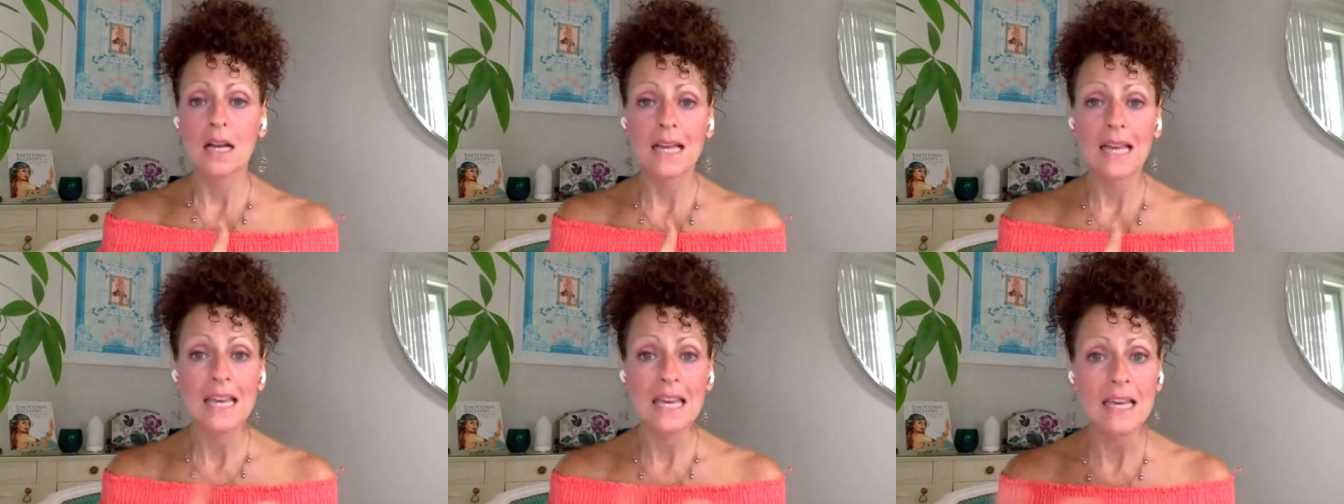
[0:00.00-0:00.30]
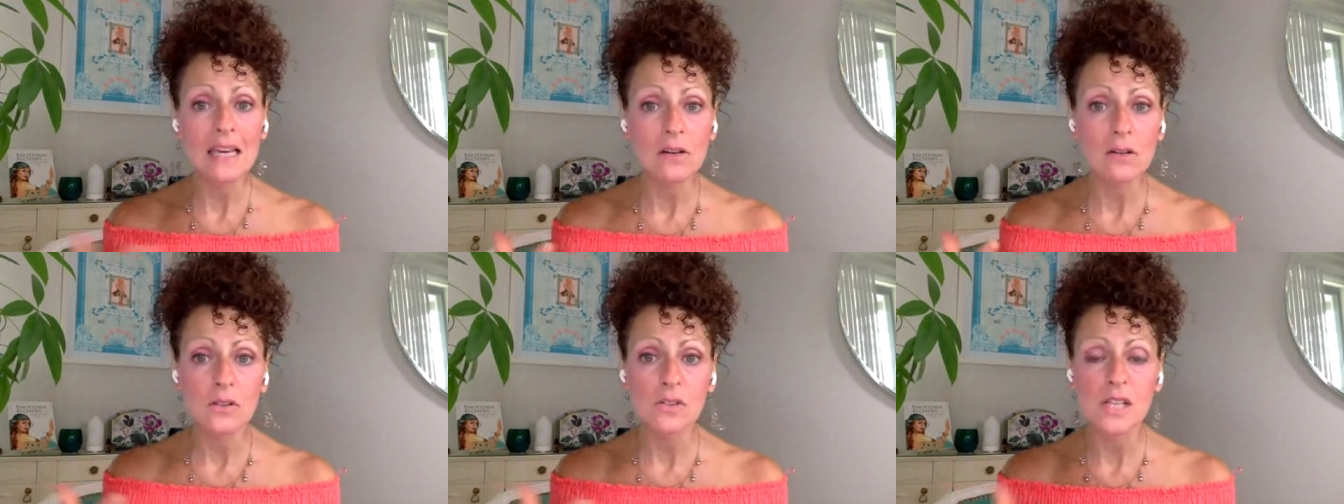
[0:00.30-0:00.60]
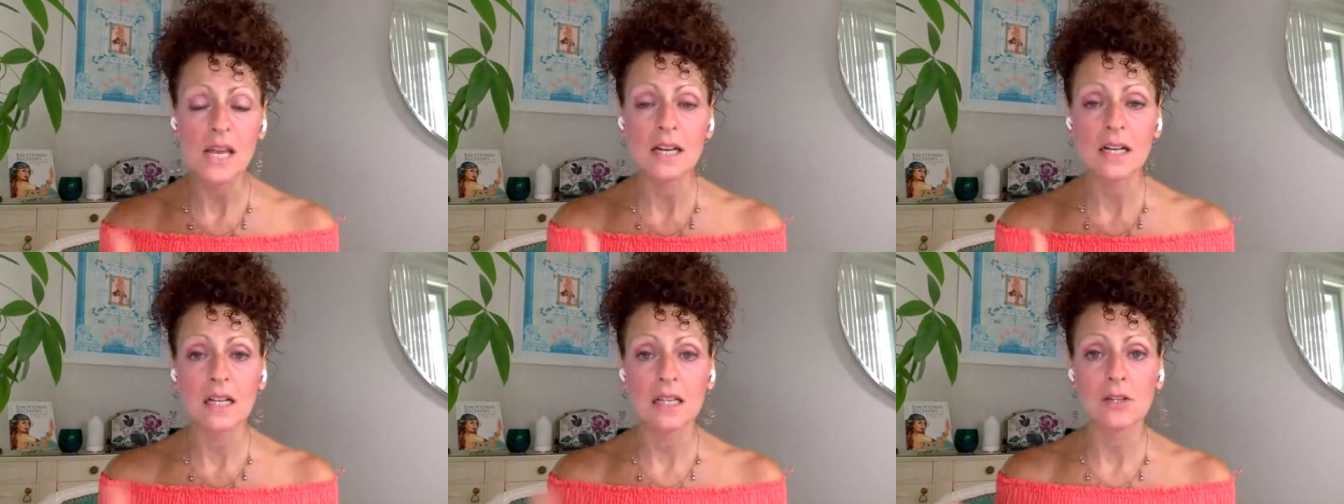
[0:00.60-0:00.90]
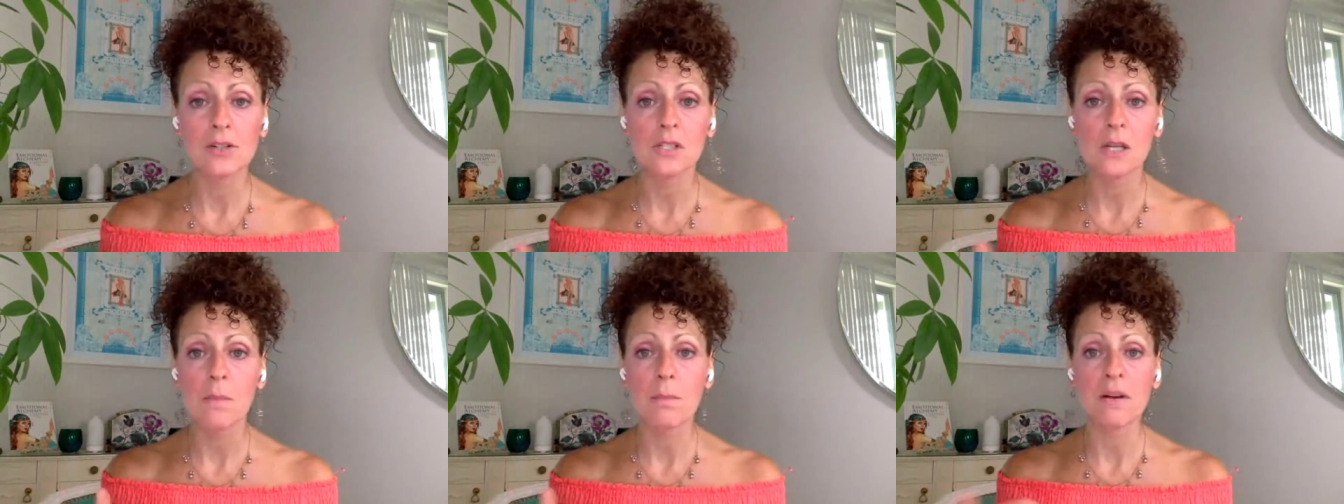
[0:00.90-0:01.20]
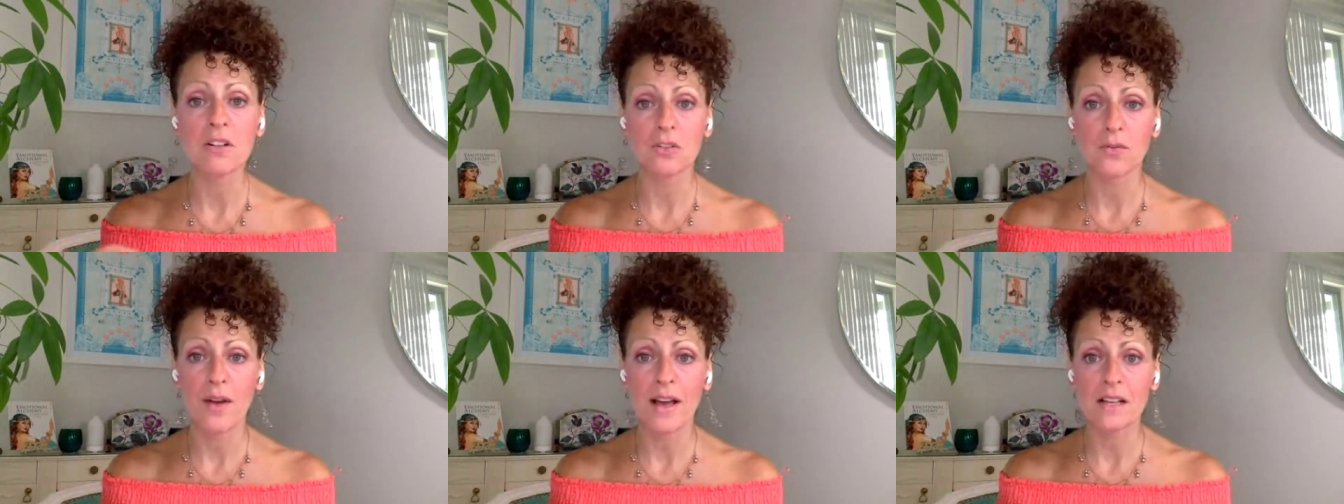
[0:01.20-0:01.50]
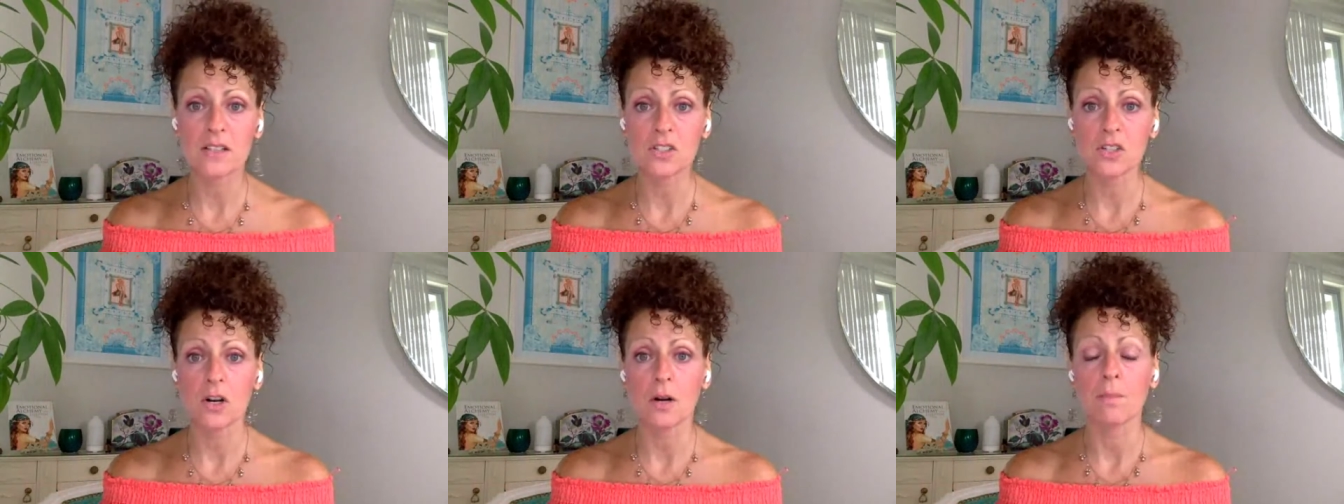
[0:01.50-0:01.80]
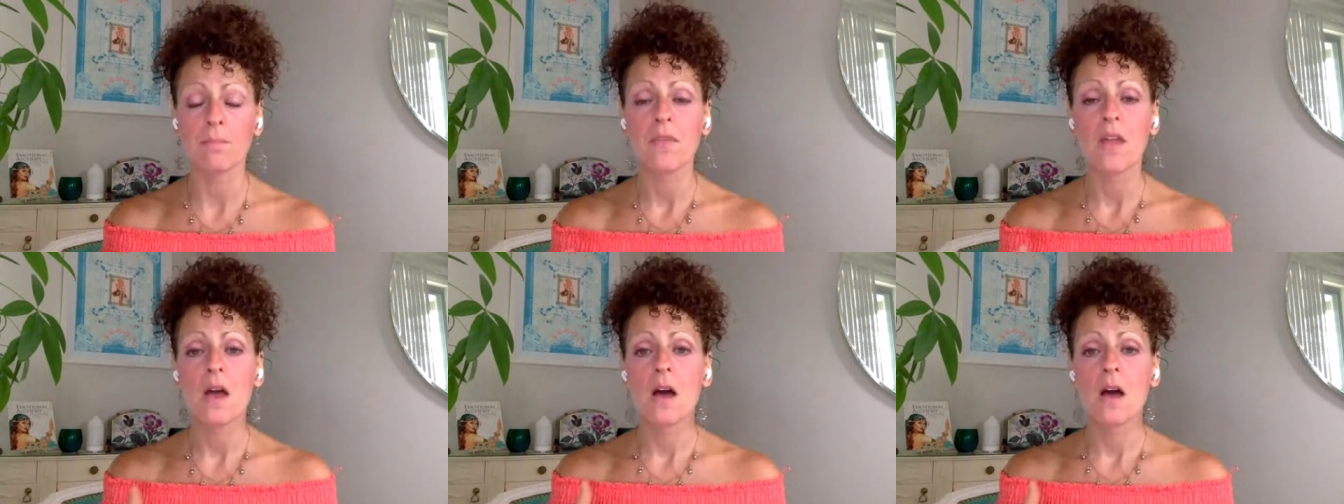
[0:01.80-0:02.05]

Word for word: heals and clears up much faster.